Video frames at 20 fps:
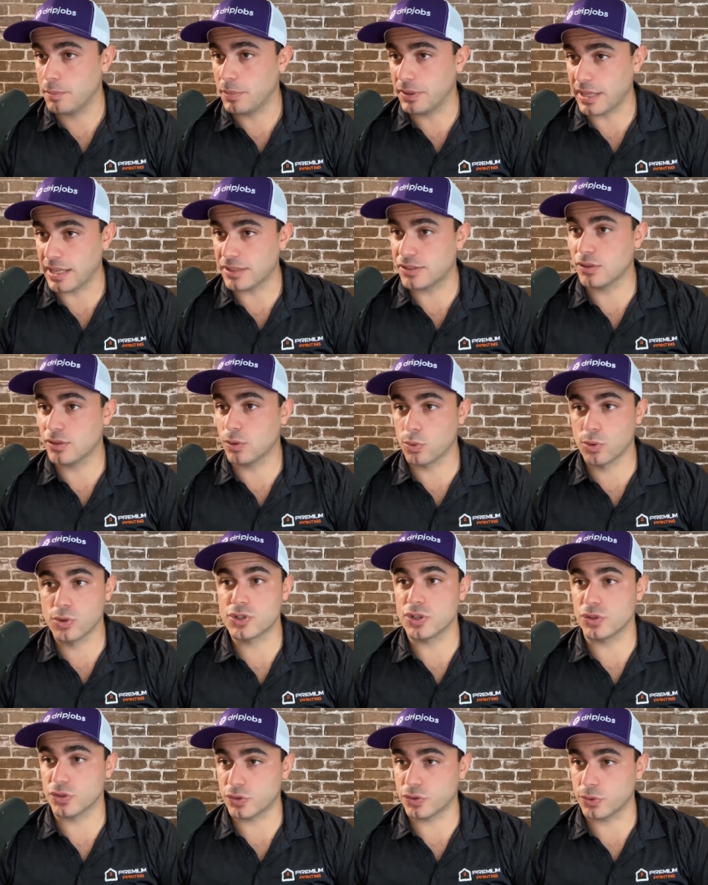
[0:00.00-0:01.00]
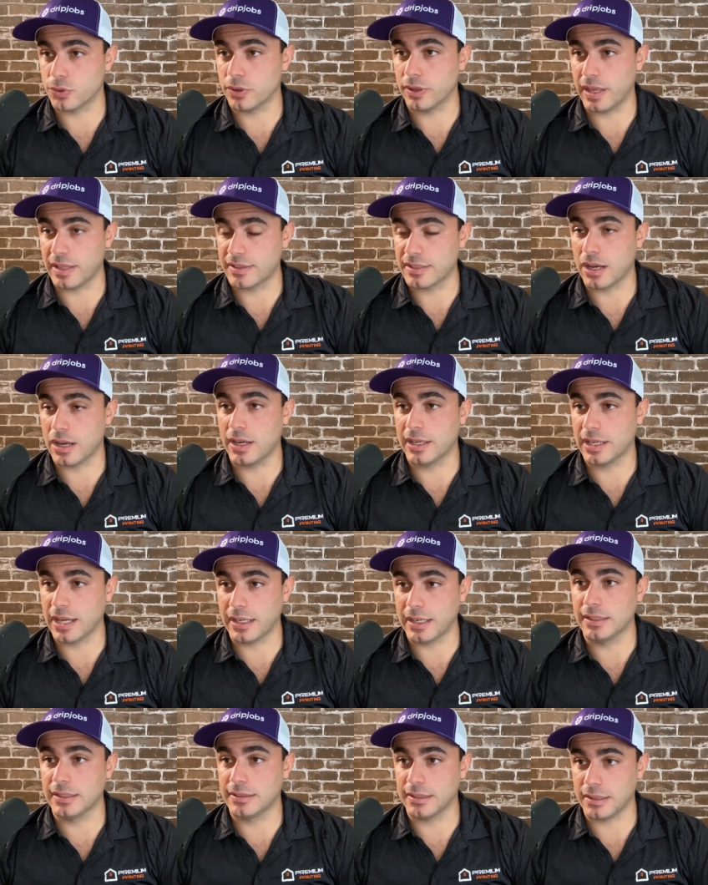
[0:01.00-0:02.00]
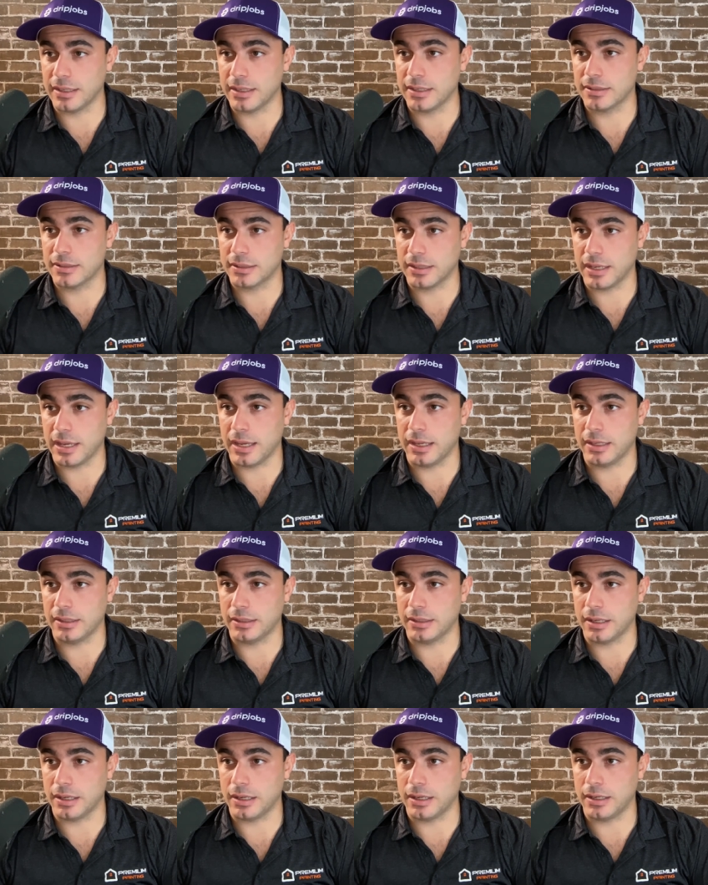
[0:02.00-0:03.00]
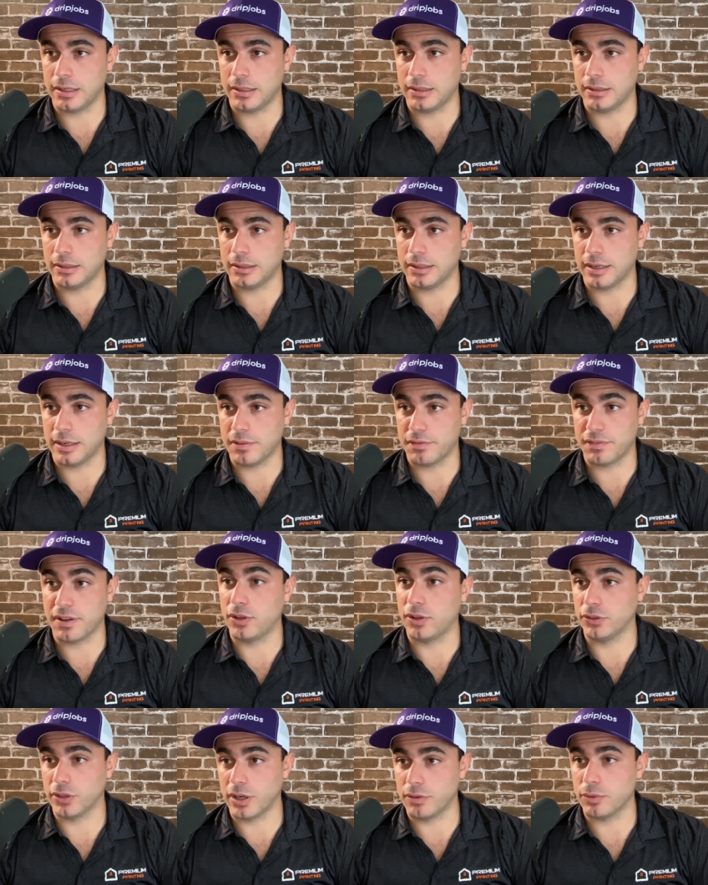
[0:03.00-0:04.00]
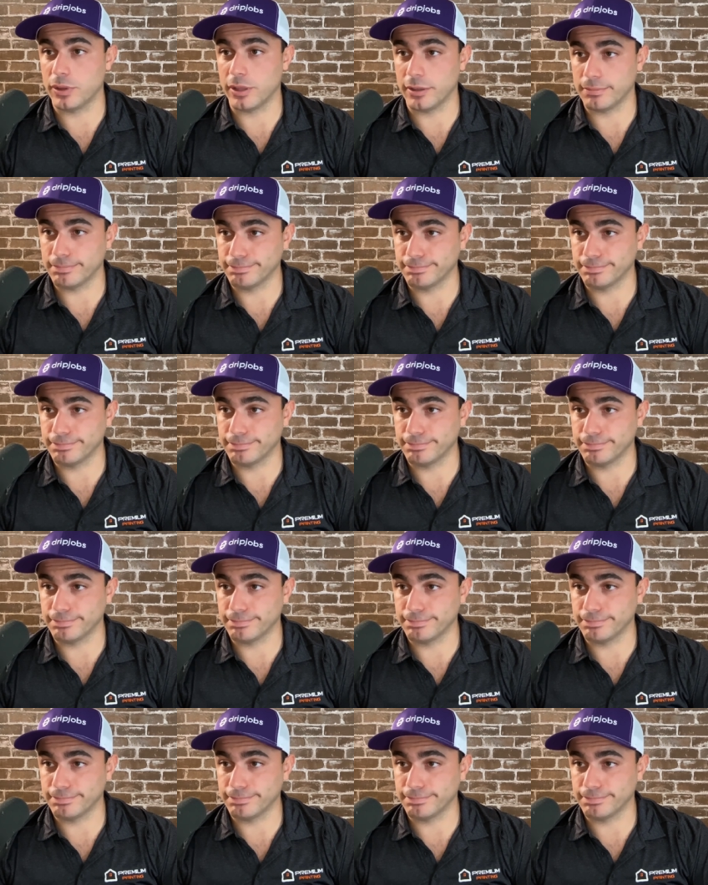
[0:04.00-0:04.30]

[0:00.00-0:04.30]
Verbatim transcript: But that's the origin story. That's how I got mm-hmm. into this, and uh, and I fell in love with it.